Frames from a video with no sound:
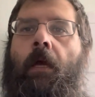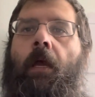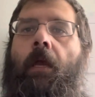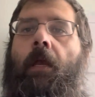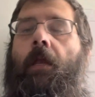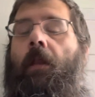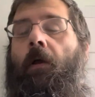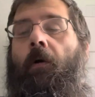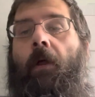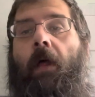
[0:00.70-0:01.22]

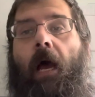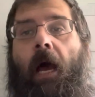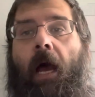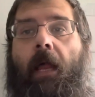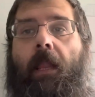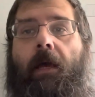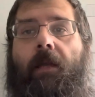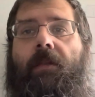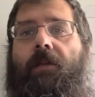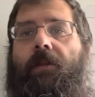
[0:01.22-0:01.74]
You know what I
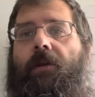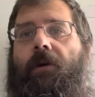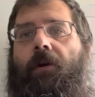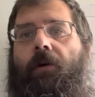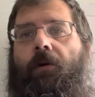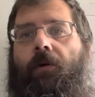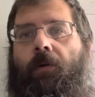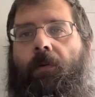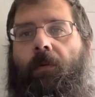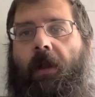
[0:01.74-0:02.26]
like to
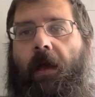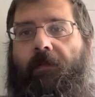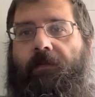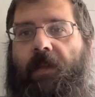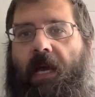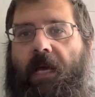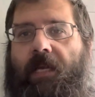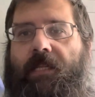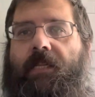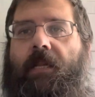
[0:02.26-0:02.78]
do when I've
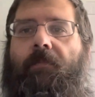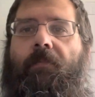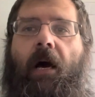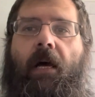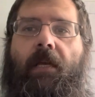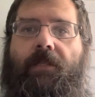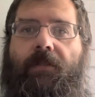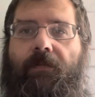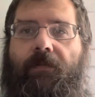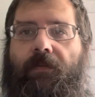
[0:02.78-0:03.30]
tested
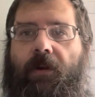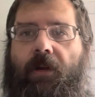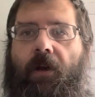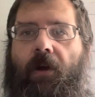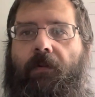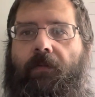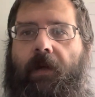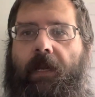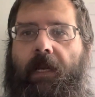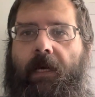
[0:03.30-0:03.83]
positive for
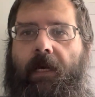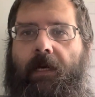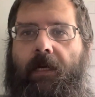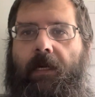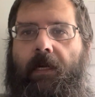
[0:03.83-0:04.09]
COVID?